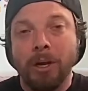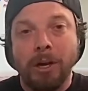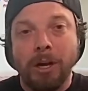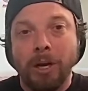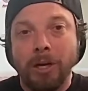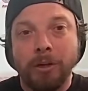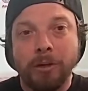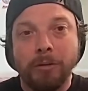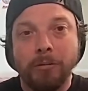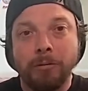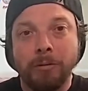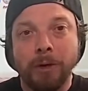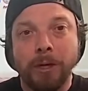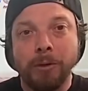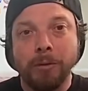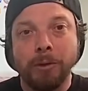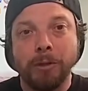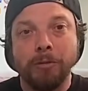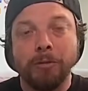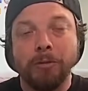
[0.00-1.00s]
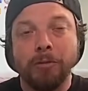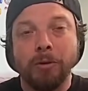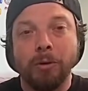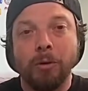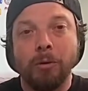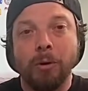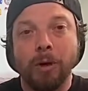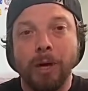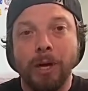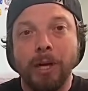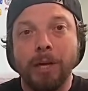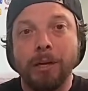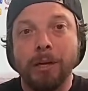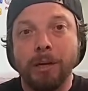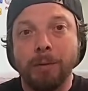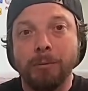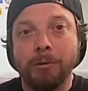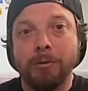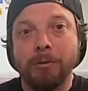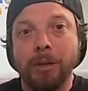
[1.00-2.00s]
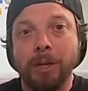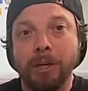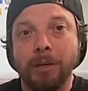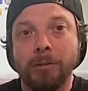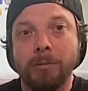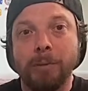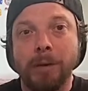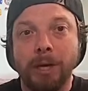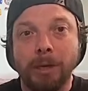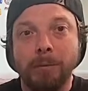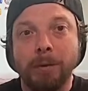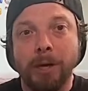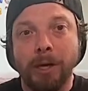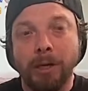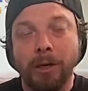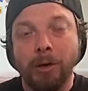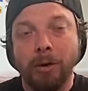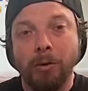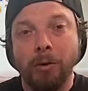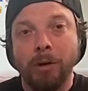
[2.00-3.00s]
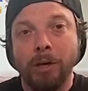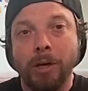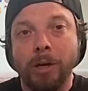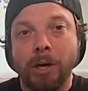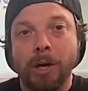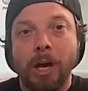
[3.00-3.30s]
I couldn't find one, so I ended up deciding to make my own.